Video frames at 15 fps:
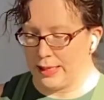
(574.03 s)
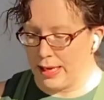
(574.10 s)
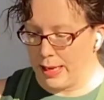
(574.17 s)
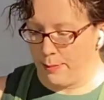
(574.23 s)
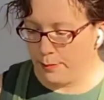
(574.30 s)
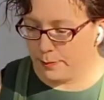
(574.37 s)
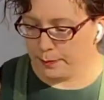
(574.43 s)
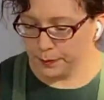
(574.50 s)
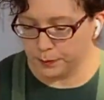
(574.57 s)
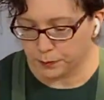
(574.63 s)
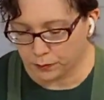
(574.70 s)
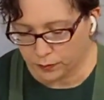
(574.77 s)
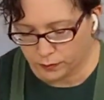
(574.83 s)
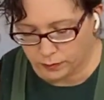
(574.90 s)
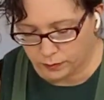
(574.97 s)
time
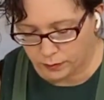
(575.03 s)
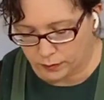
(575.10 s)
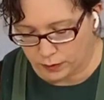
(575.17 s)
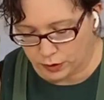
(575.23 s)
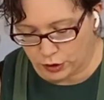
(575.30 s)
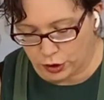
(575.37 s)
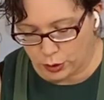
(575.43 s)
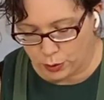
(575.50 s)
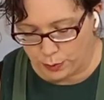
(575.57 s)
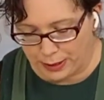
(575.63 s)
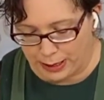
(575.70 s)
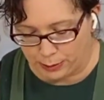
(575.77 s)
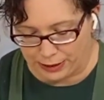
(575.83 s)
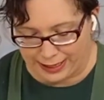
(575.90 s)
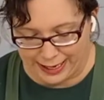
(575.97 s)
to be
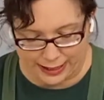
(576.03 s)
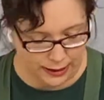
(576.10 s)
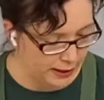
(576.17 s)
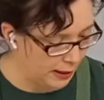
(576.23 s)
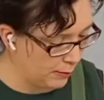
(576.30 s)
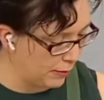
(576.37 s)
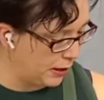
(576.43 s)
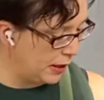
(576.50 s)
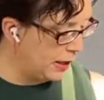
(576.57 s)
able to get to them.